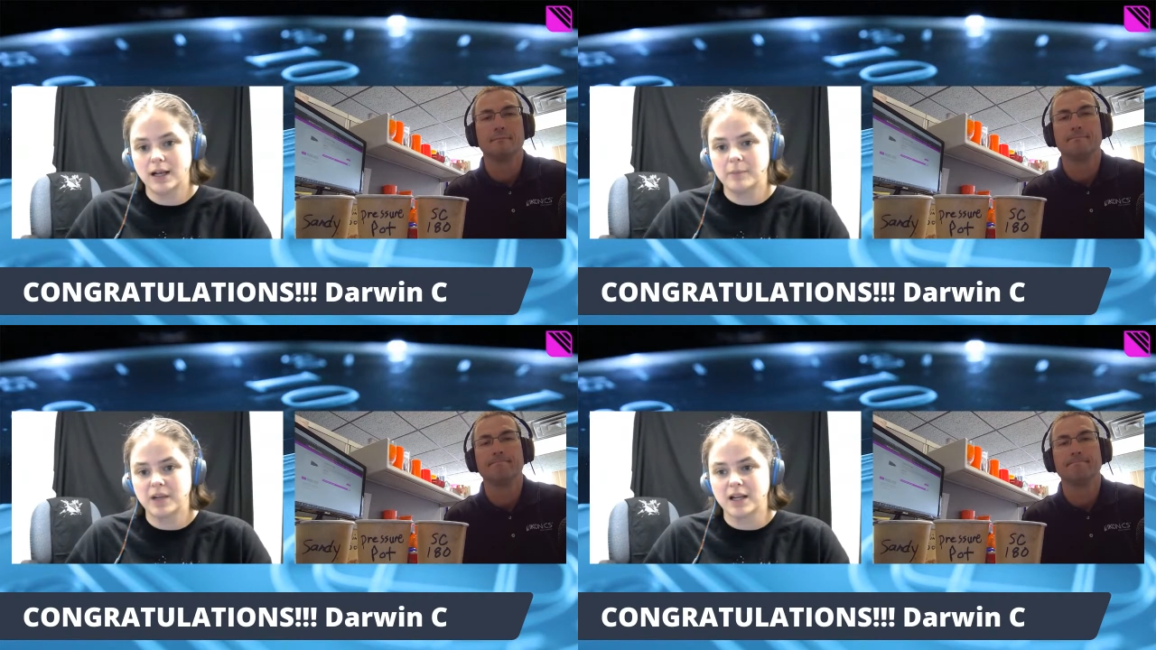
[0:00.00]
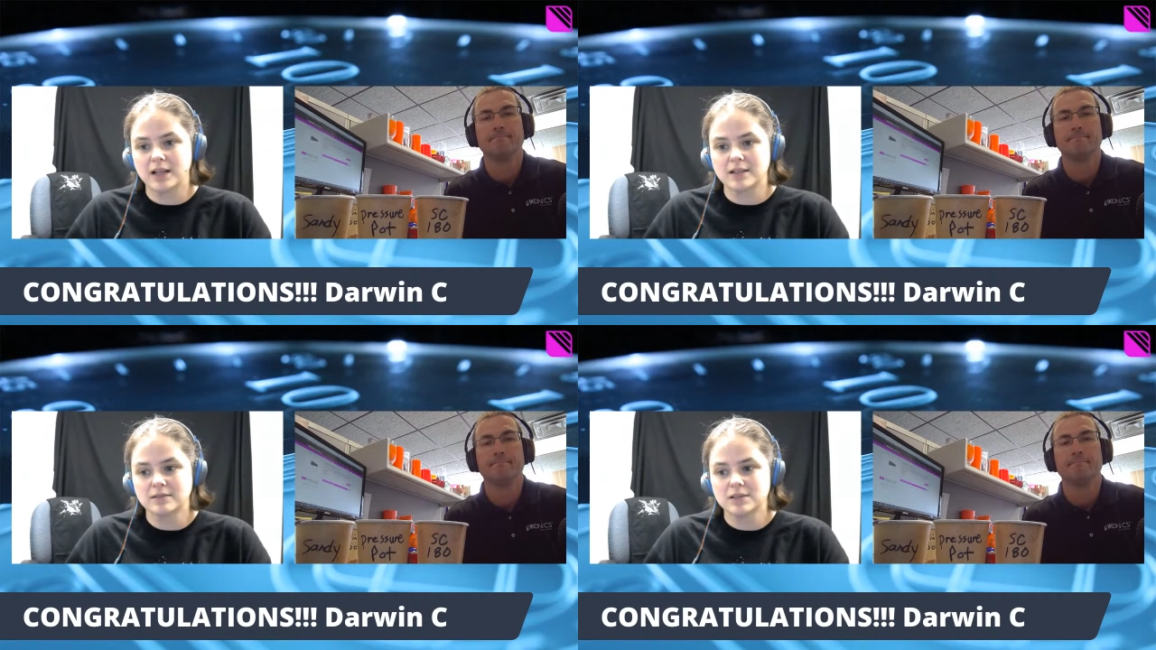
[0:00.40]
Speaker 1: I'm
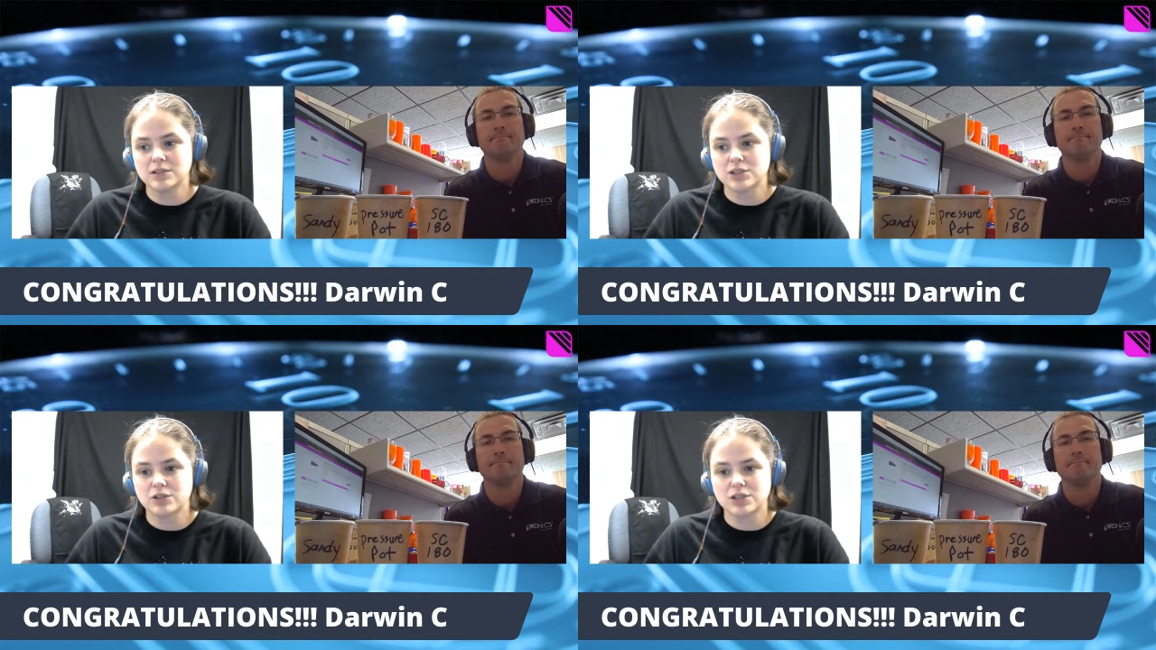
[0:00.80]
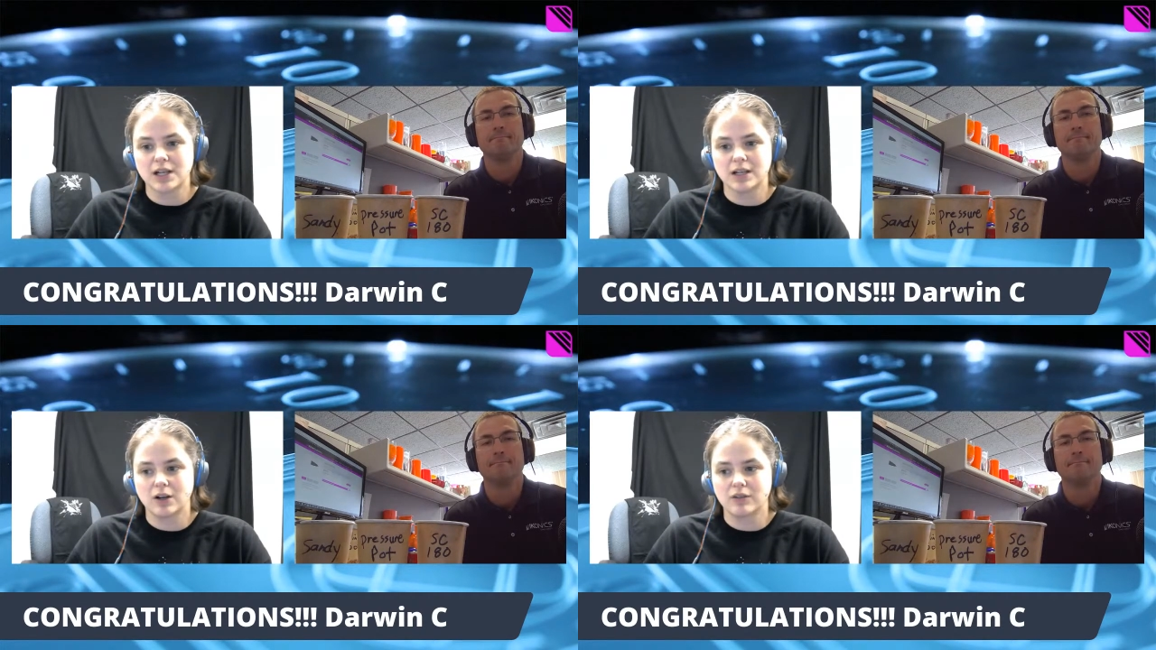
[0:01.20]
going to
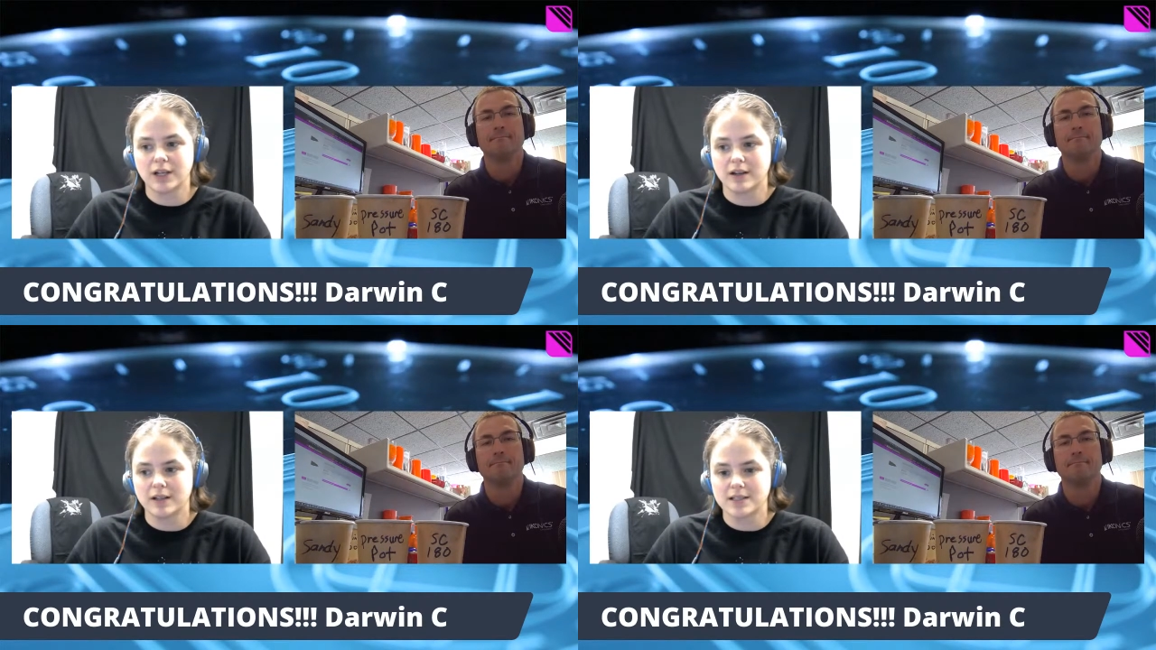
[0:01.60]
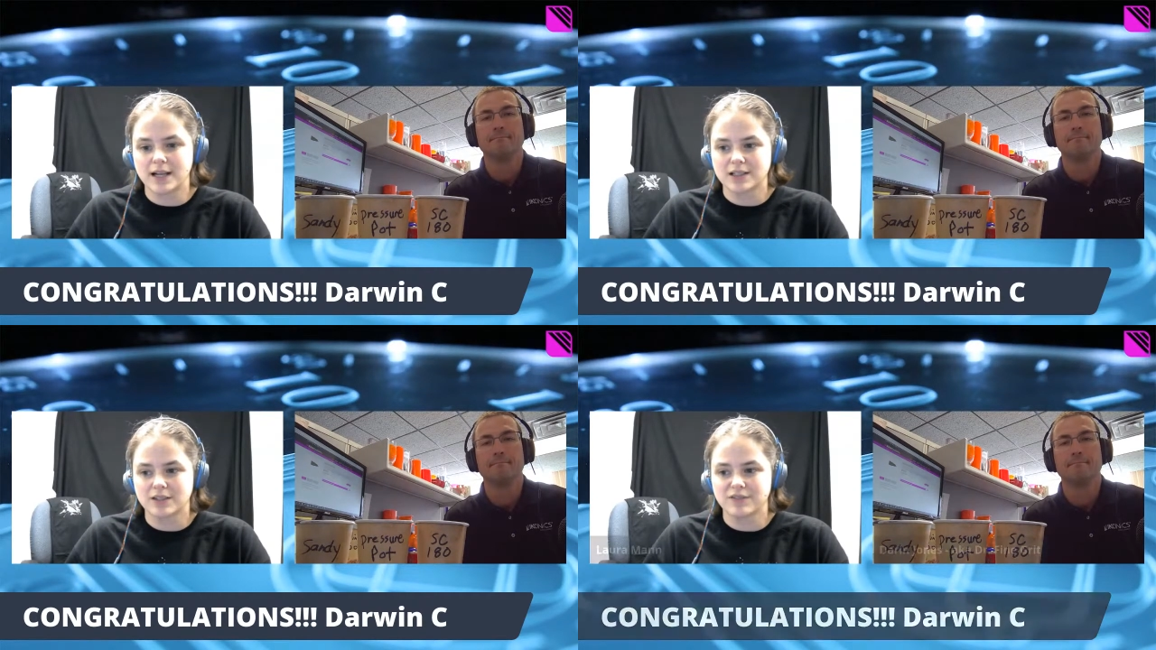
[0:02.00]
shoot you on over here to
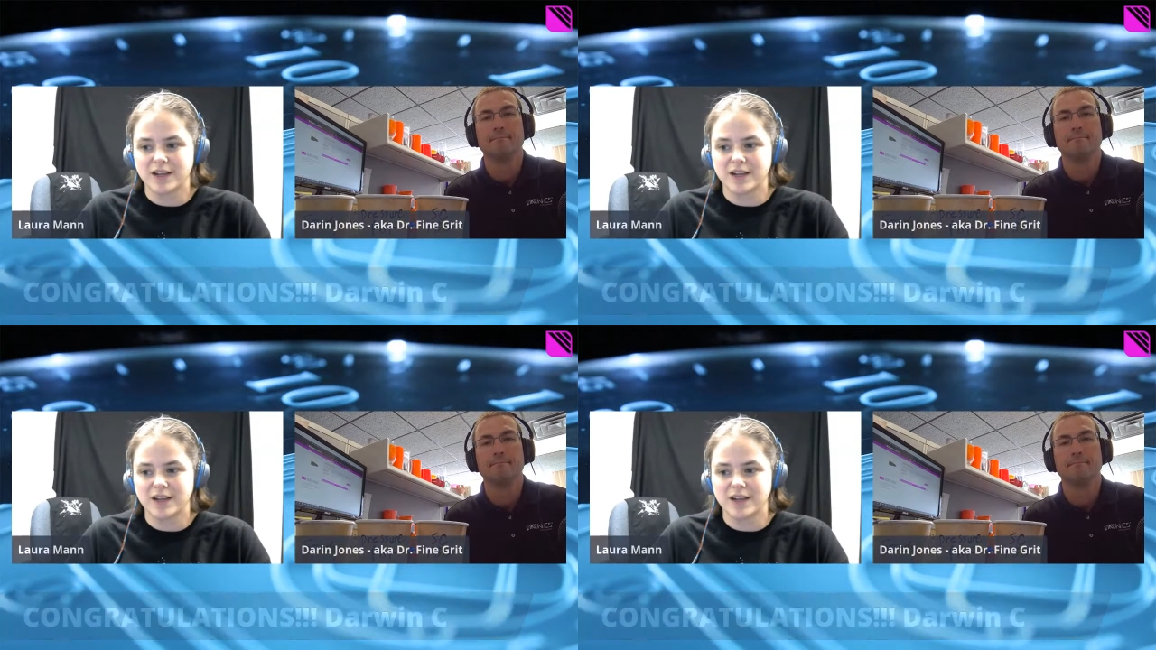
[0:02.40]
Dr.